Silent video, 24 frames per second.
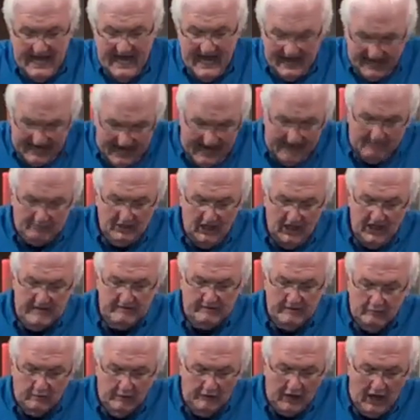And I
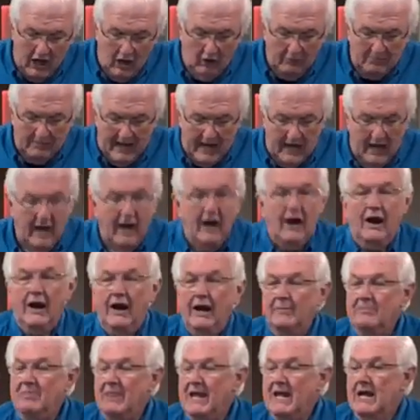believe it with all my
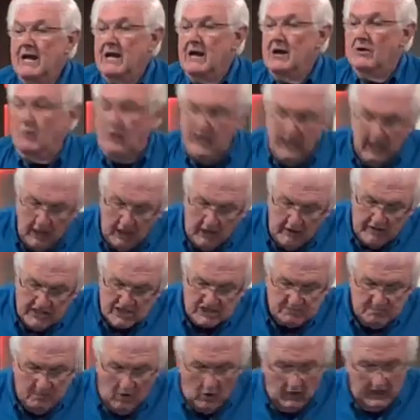heart. We learned
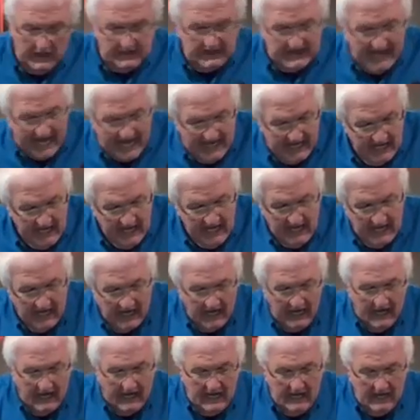this morning that
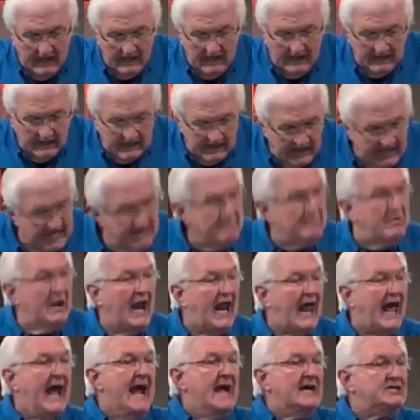he
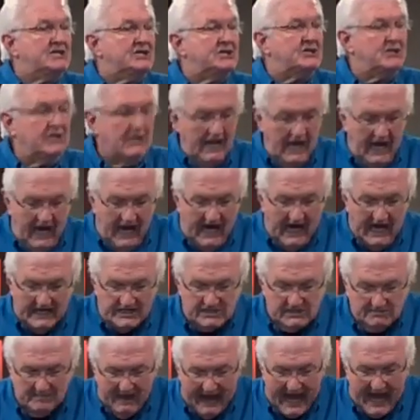blessed
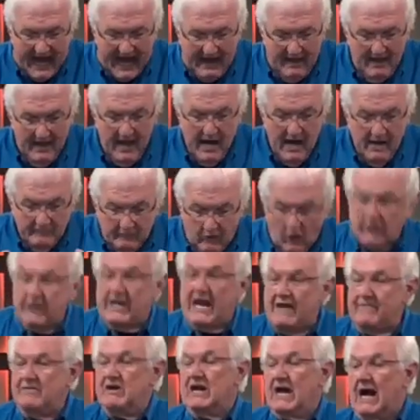us by
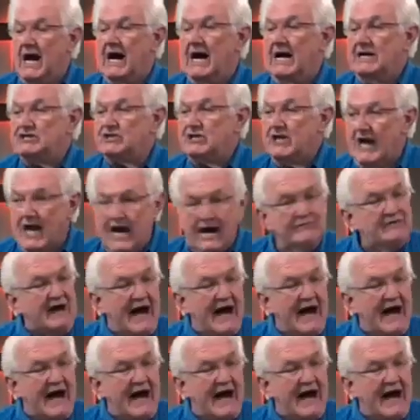forgiving us of